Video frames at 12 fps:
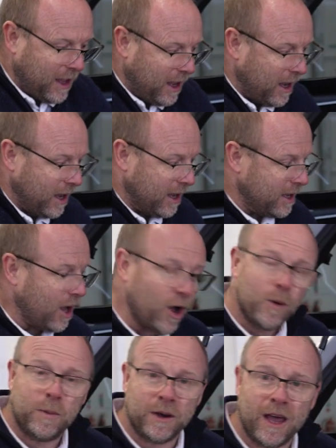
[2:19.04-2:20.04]
Uh,
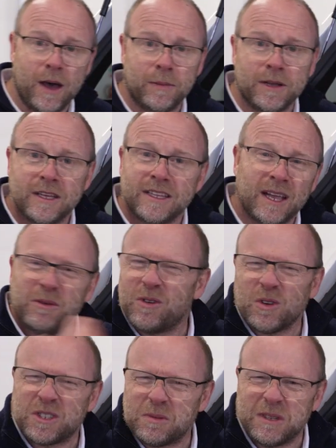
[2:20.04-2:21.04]
open up. Now we've
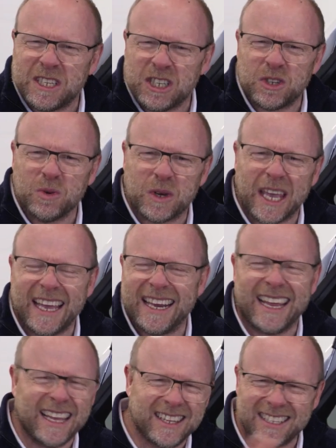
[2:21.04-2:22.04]
got some additional kit in
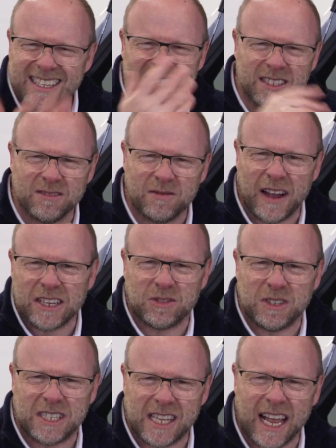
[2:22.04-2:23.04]
here. This isn't
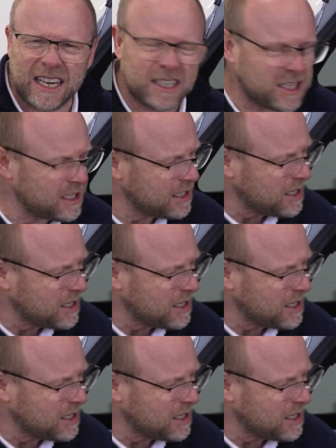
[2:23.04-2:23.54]
factory standard,